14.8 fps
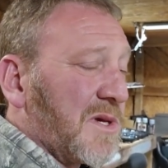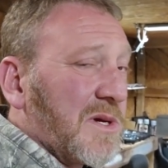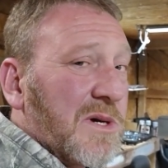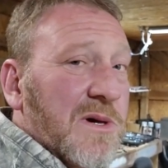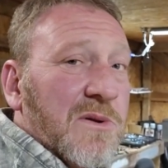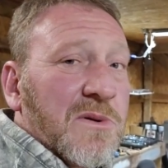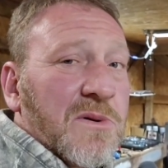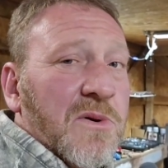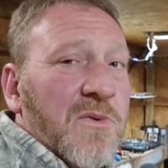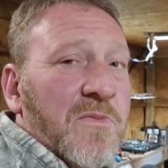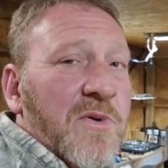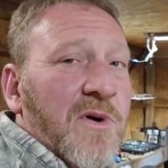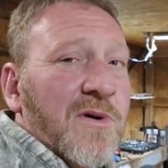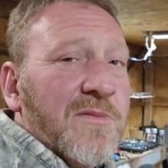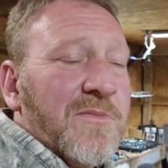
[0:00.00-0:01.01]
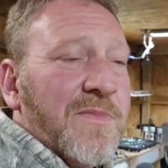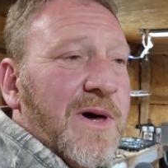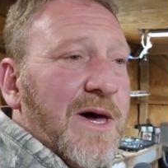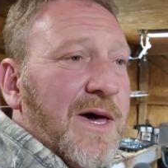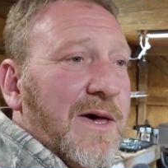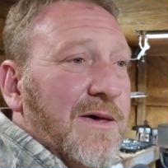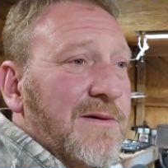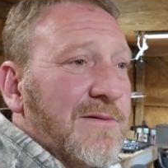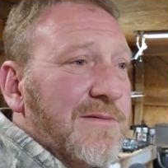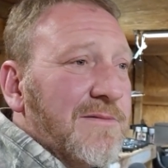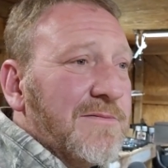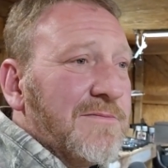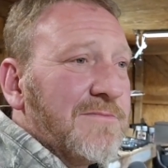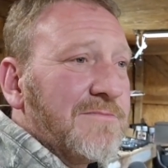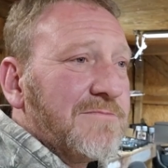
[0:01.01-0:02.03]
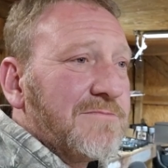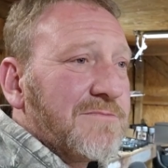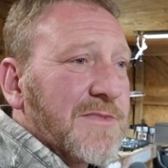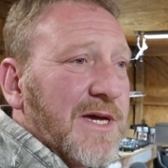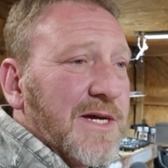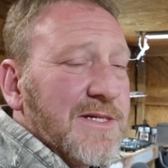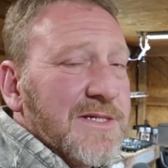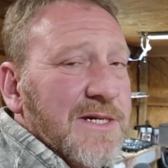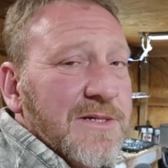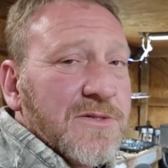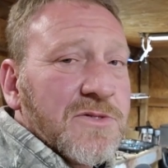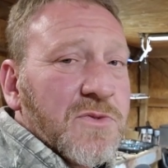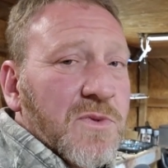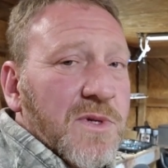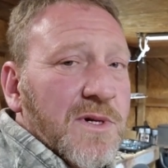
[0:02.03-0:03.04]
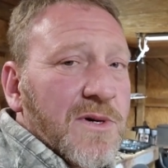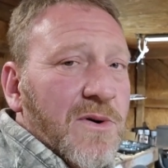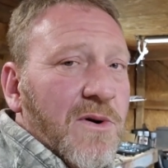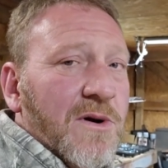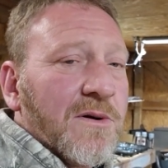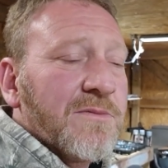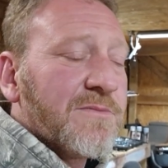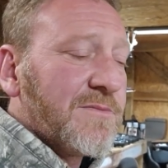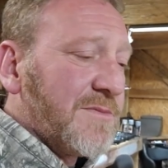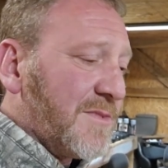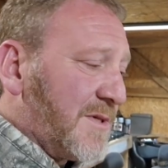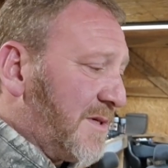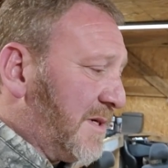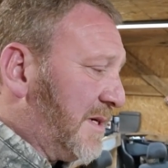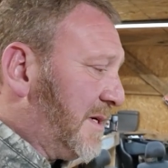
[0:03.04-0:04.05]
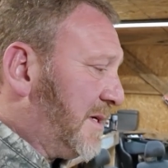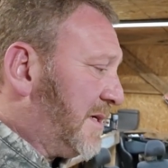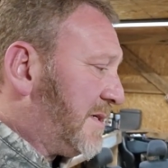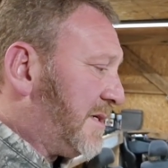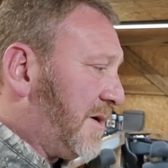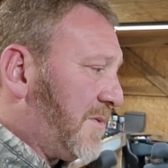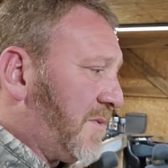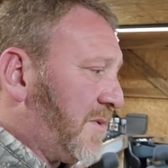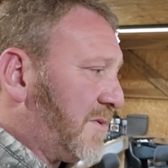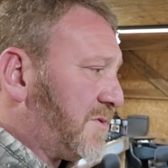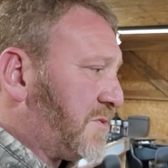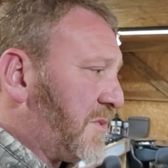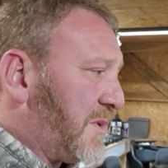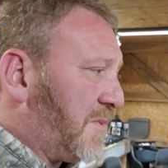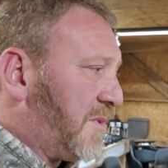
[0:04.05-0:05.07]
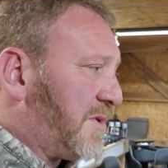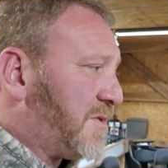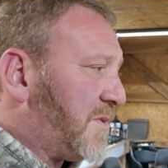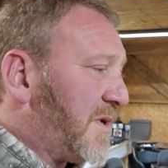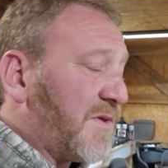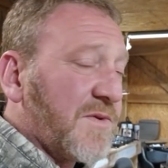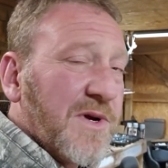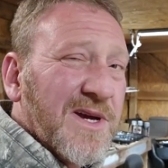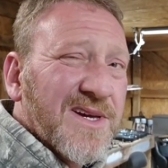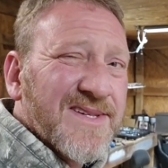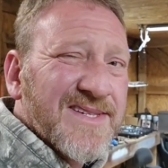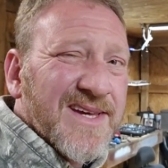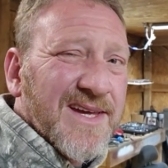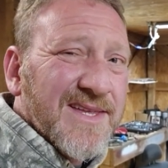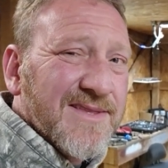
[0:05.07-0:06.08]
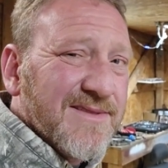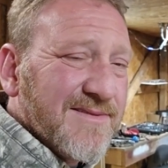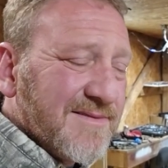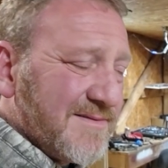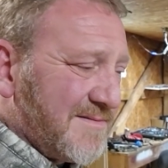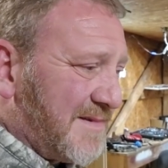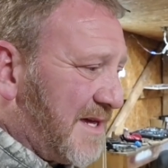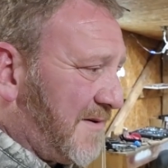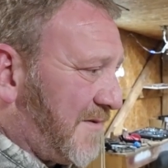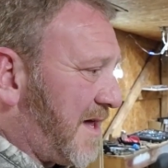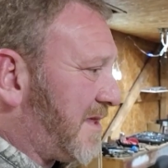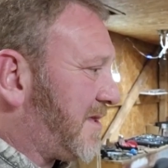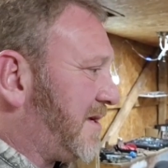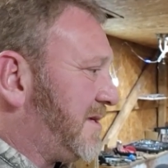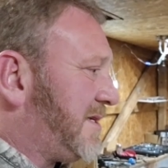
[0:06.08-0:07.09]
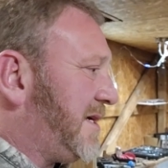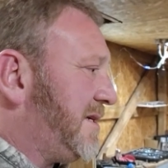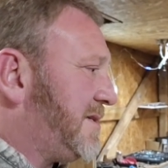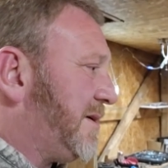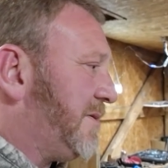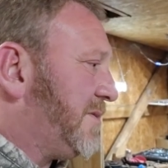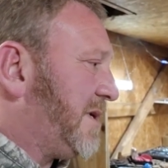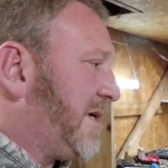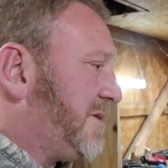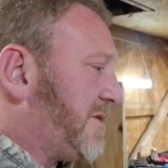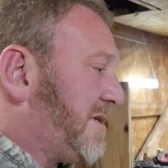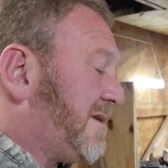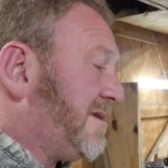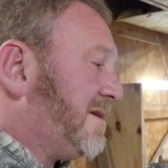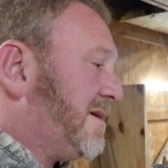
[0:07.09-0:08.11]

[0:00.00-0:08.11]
go to Copart and buy 18, 20 car. Don't want 21, 23 because they've got the detuned engine.